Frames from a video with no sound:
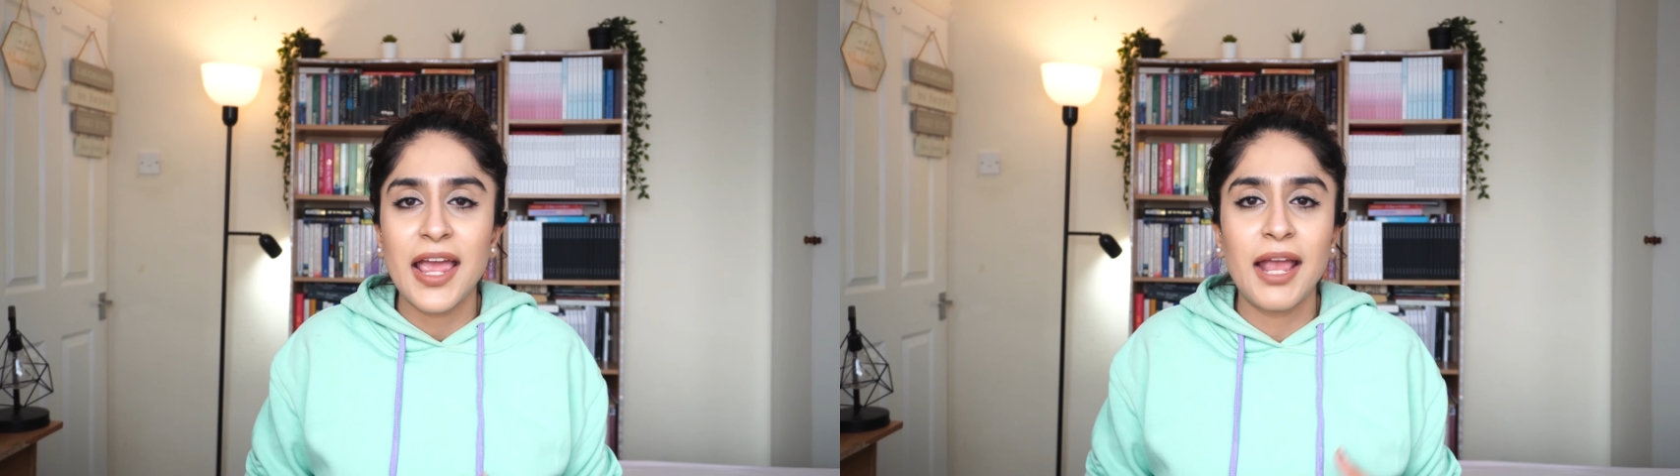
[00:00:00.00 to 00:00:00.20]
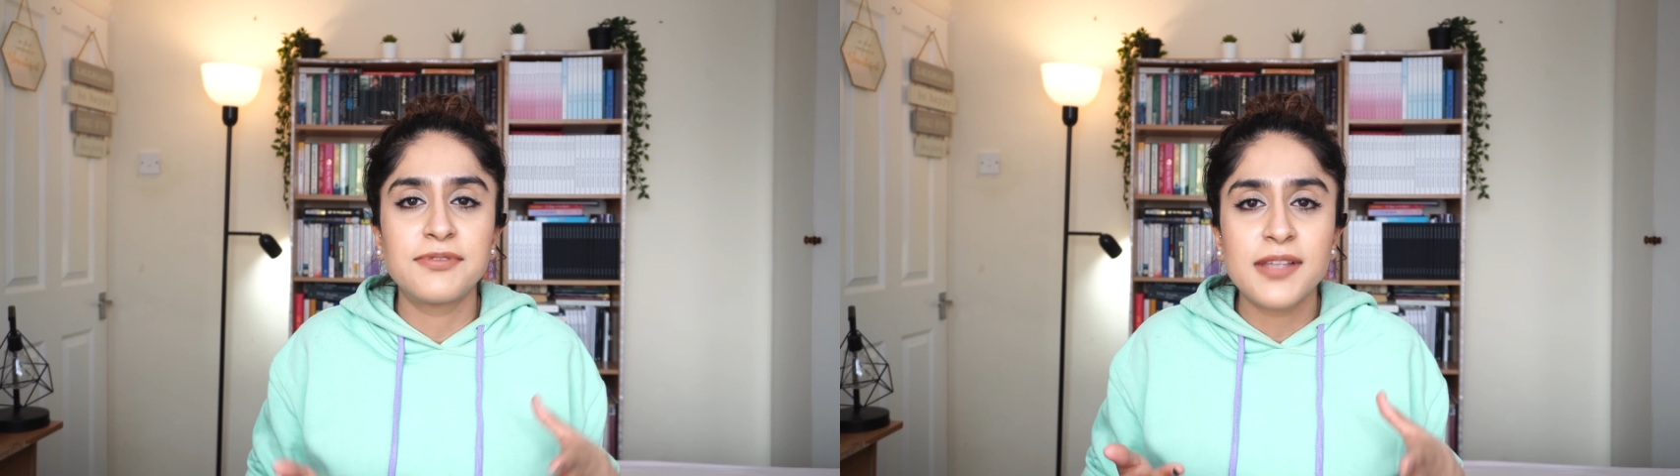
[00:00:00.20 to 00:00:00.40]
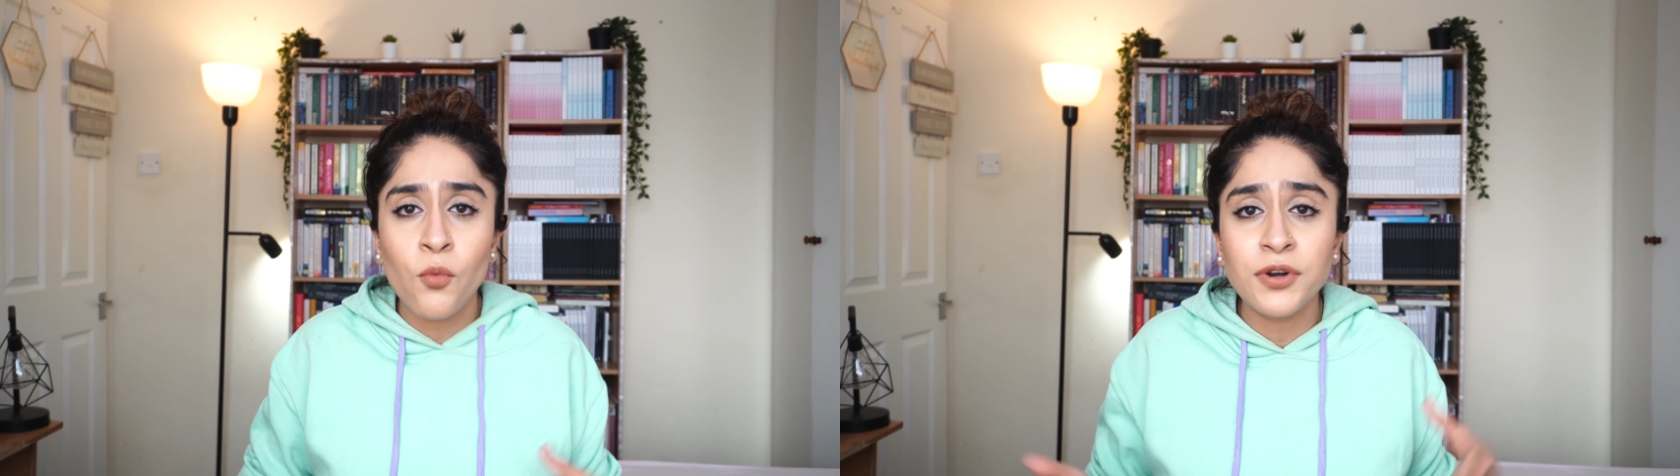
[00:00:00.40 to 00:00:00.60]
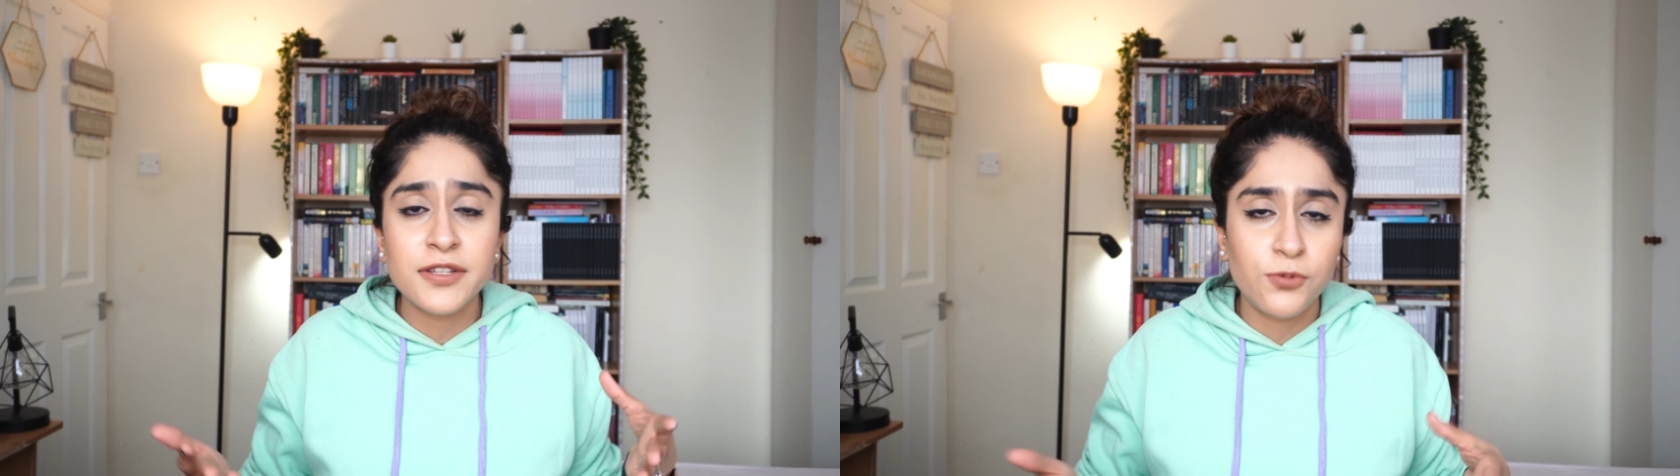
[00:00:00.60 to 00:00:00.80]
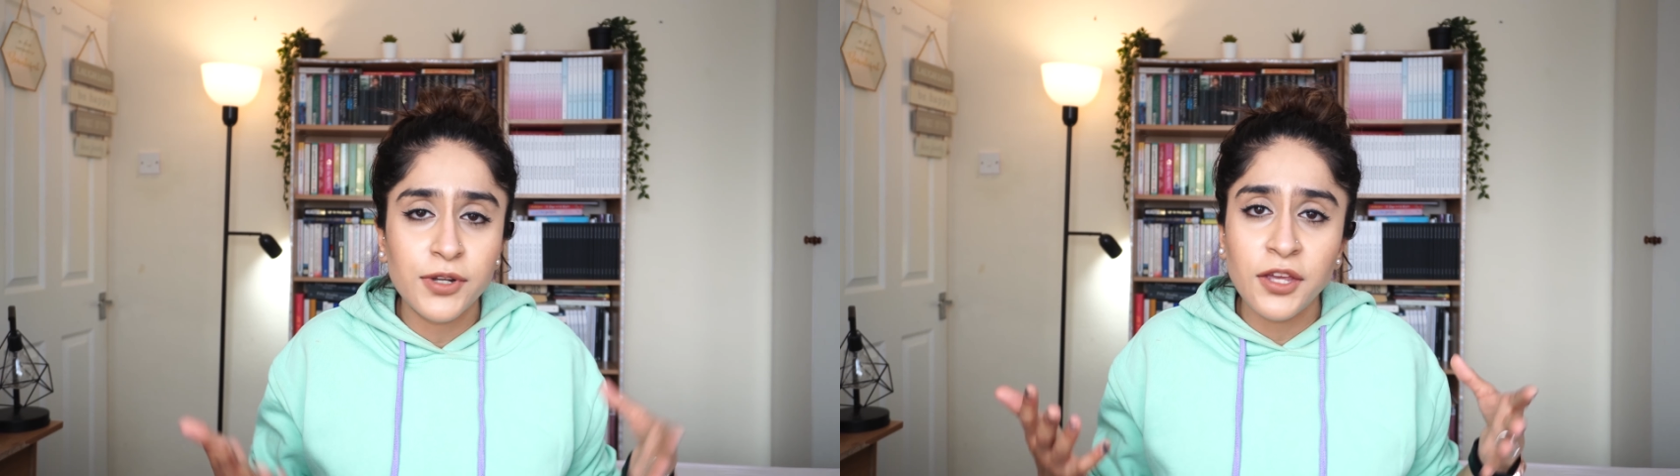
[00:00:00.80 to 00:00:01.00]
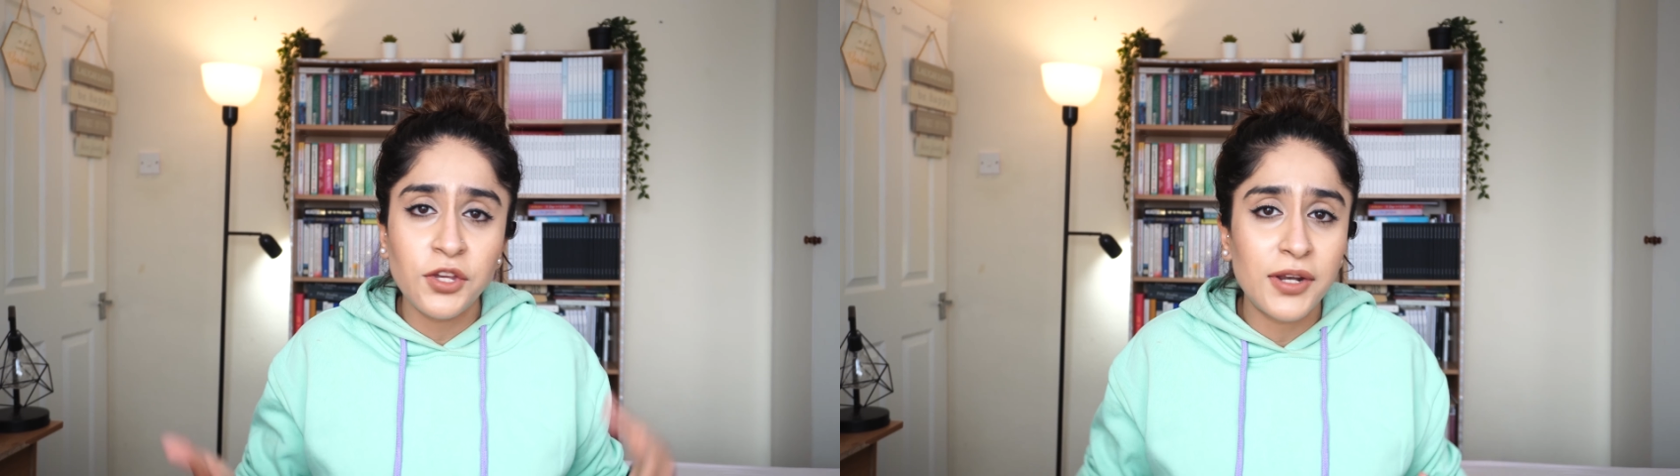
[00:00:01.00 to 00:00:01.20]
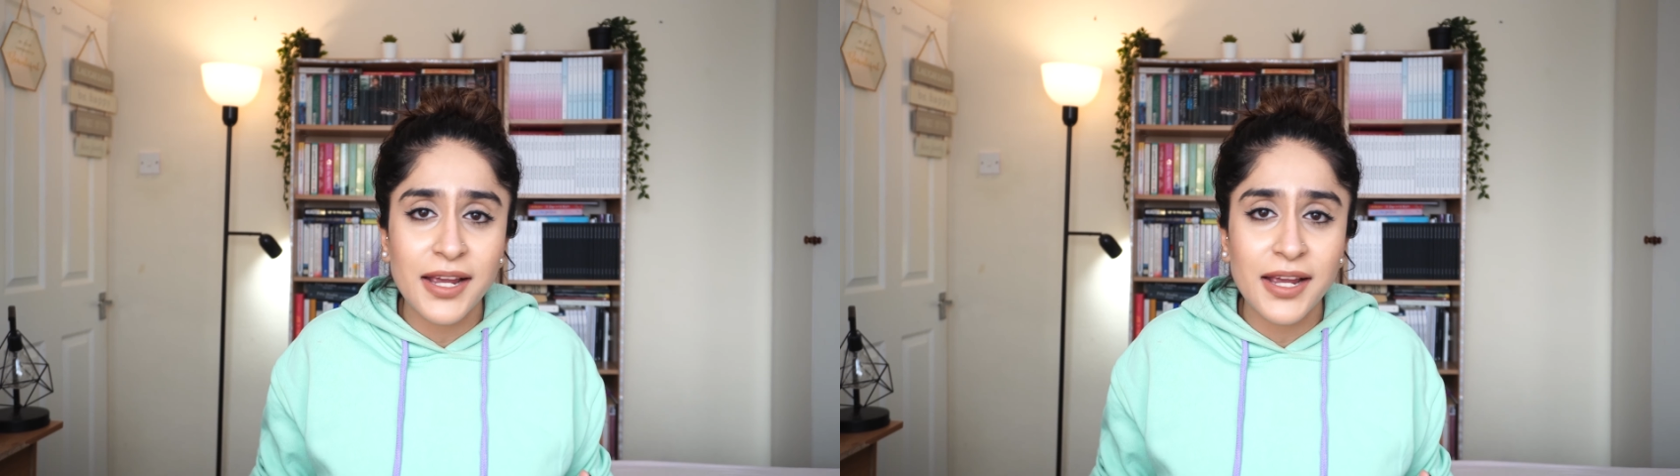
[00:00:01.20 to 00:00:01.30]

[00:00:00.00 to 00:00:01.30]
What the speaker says: If someone is bringing you